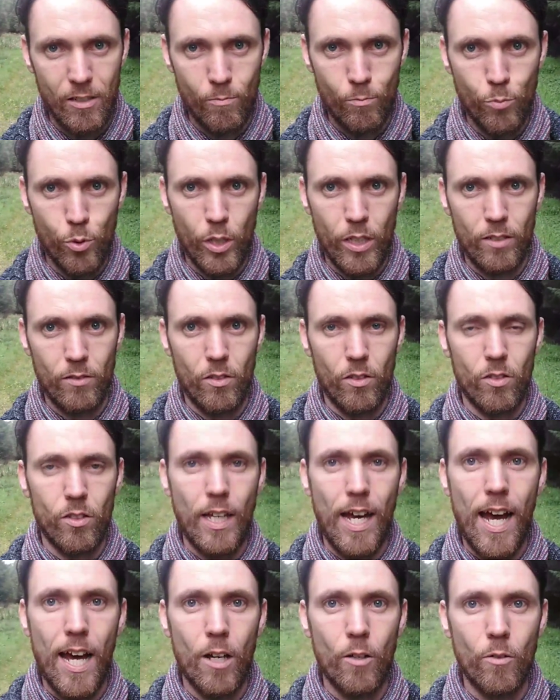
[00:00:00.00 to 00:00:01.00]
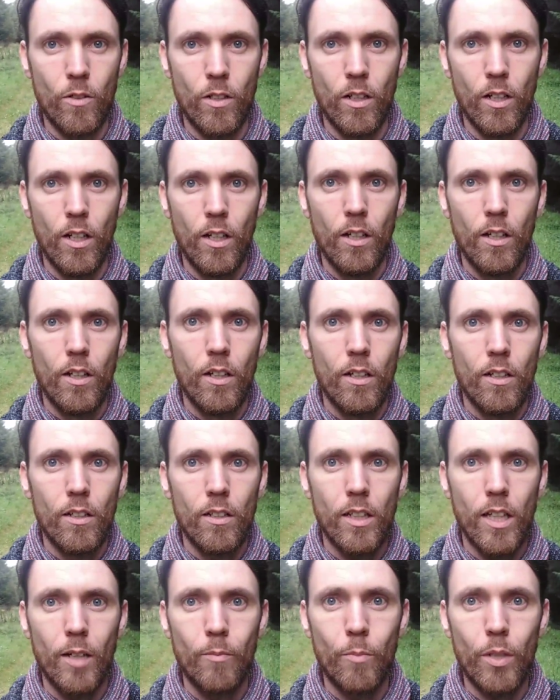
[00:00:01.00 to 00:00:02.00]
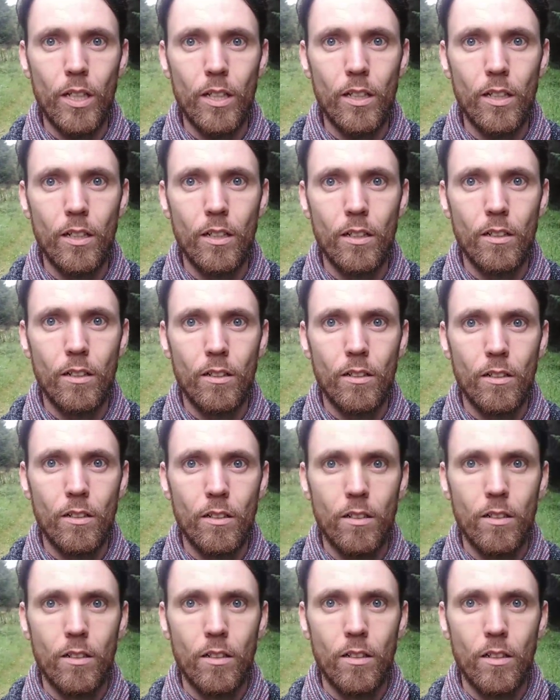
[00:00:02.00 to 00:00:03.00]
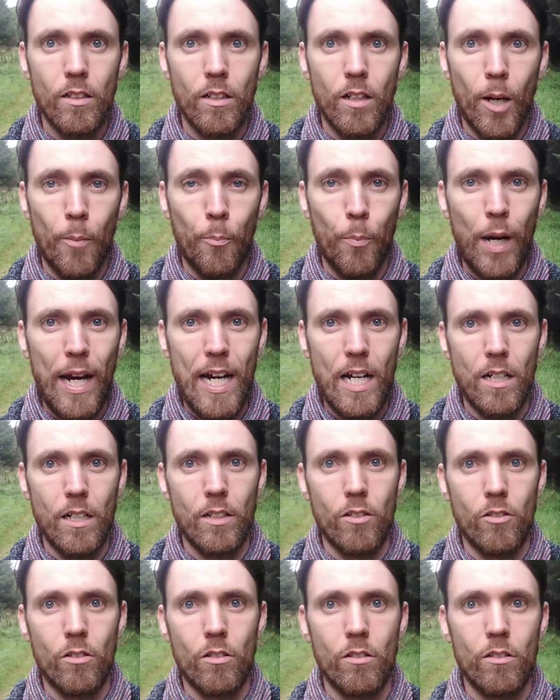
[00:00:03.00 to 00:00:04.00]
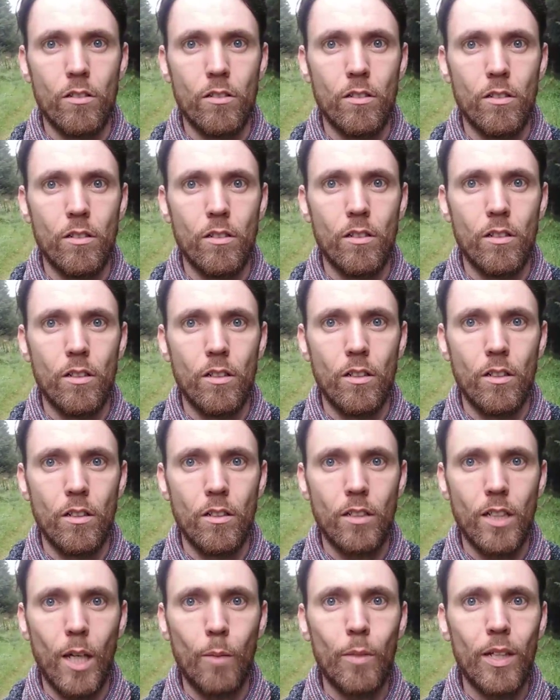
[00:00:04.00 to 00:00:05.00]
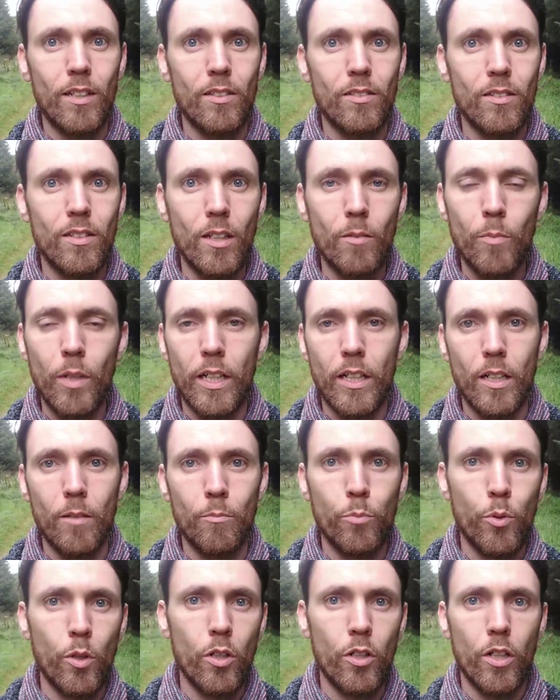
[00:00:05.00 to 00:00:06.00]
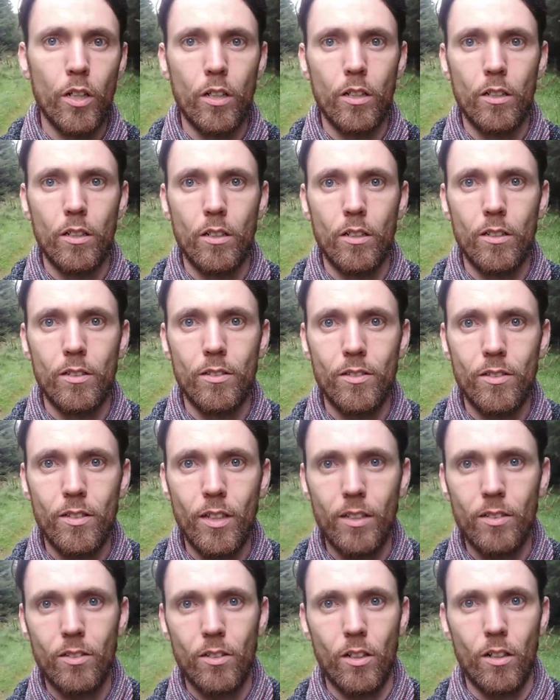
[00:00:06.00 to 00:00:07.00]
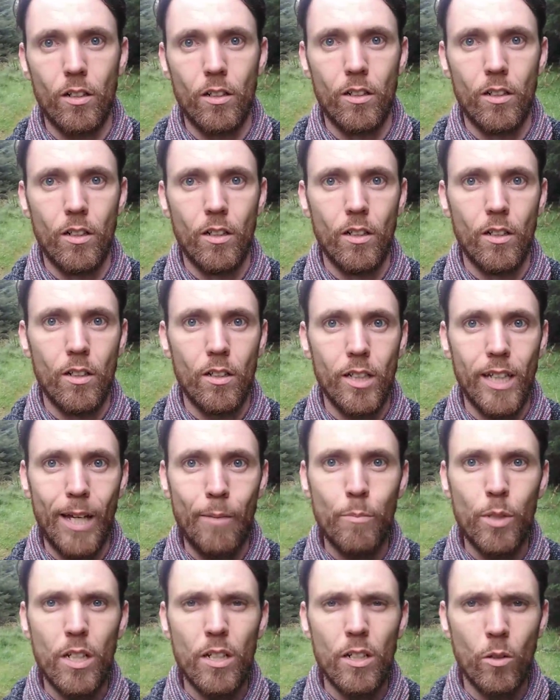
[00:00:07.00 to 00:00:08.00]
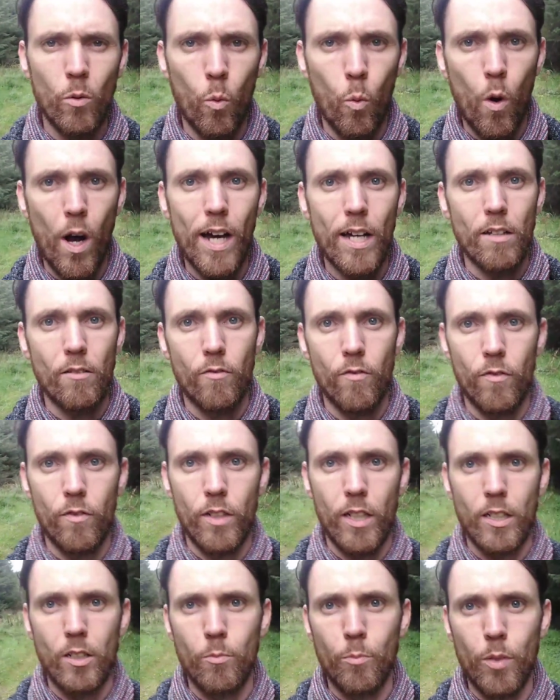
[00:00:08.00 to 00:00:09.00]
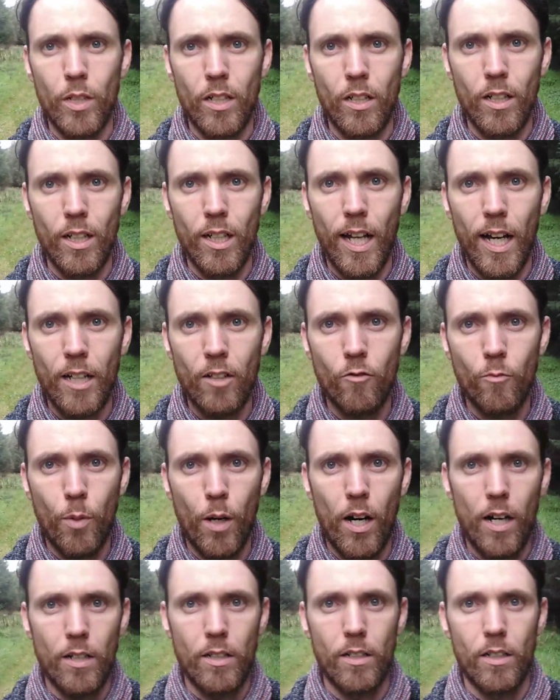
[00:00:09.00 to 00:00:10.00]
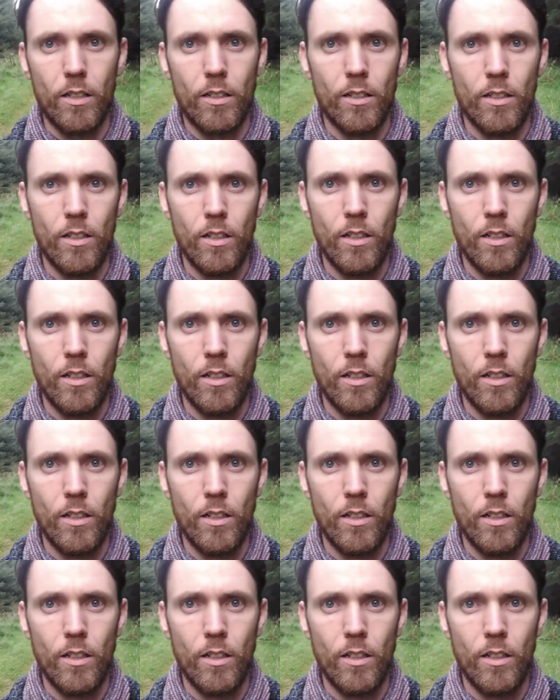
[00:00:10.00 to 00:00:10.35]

brings us down can be a parent, can be a sibling, a brother, sister, can be your wife, can be your life partner,